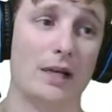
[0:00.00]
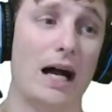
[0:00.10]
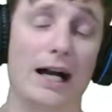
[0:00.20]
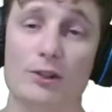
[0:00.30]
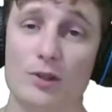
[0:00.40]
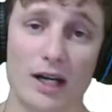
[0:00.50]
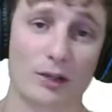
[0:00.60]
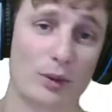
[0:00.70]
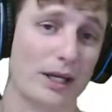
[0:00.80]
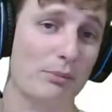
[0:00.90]
I do not
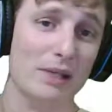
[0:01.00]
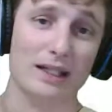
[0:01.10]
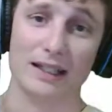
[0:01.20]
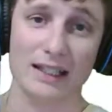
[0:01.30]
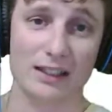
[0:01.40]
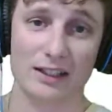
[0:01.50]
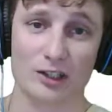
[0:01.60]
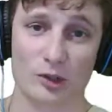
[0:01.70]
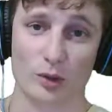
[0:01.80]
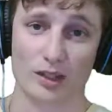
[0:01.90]
recommend any of these
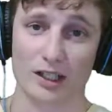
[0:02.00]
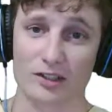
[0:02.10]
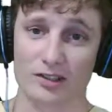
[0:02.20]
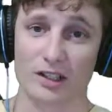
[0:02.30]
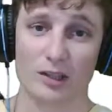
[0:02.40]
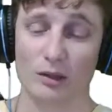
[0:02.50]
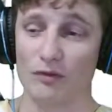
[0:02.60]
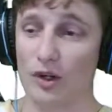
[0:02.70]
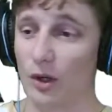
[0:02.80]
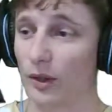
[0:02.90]
shortcuts. You have
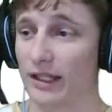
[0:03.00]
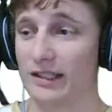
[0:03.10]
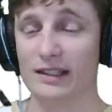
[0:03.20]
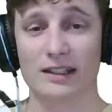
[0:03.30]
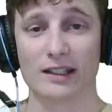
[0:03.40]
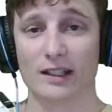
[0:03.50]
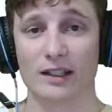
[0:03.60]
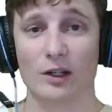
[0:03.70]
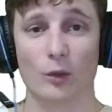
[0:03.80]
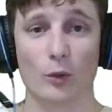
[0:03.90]
no idea
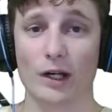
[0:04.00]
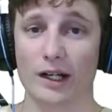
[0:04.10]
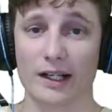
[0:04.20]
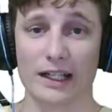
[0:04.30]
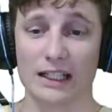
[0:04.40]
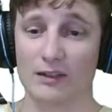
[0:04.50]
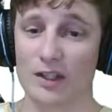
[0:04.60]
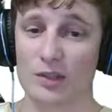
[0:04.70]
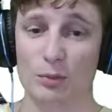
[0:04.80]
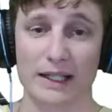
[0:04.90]
where any of
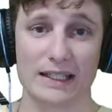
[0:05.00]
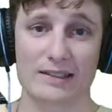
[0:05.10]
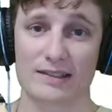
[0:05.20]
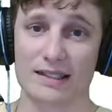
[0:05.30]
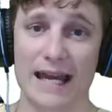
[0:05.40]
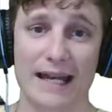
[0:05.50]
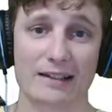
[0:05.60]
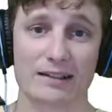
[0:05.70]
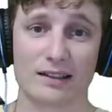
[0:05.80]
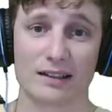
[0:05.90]
this might get snagged.
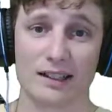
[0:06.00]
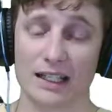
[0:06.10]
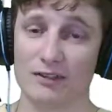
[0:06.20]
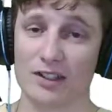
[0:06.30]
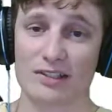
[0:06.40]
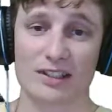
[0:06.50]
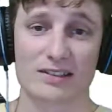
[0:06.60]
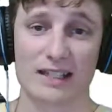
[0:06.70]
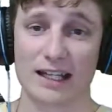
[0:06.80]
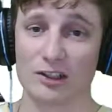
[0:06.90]
If it does get
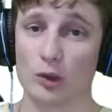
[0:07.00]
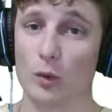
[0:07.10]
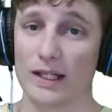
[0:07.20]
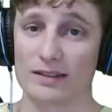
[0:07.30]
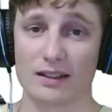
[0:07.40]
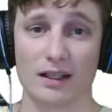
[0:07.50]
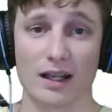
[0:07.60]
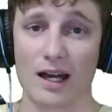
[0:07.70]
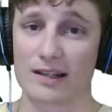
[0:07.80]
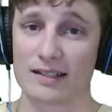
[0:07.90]
snagged, you wasted a
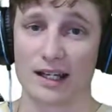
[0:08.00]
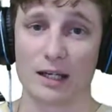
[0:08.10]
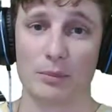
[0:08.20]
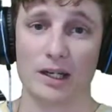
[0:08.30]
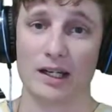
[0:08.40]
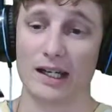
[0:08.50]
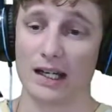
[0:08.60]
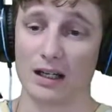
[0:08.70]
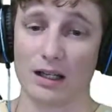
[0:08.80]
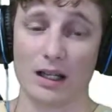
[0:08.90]
lot of time and
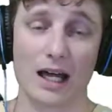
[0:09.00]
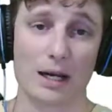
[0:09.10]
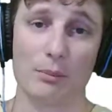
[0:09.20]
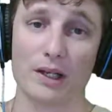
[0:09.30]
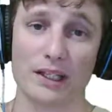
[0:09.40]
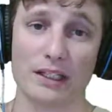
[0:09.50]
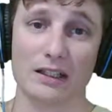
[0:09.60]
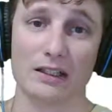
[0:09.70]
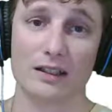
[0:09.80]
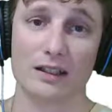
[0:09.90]
a lot of money.
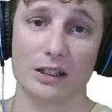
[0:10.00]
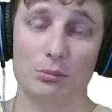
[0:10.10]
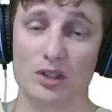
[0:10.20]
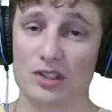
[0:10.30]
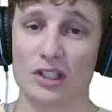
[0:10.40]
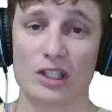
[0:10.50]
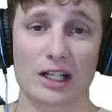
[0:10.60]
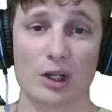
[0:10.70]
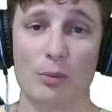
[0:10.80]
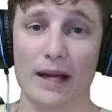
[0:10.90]
Then you got to
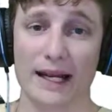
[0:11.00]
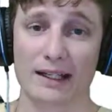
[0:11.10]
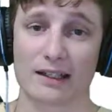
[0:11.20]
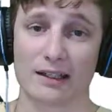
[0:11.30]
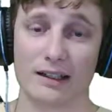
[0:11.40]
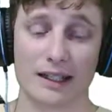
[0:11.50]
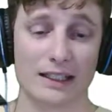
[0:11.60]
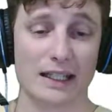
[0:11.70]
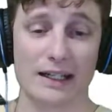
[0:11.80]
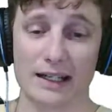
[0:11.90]
go back and
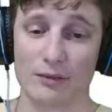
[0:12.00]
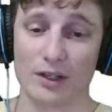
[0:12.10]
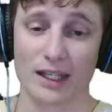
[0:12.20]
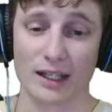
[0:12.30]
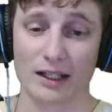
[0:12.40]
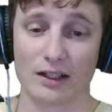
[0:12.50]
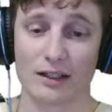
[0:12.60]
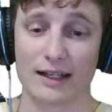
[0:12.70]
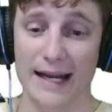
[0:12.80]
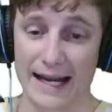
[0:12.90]
get everything
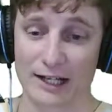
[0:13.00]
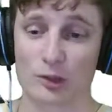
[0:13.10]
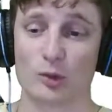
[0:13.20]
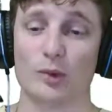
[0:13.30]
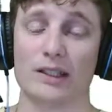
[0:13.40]
actually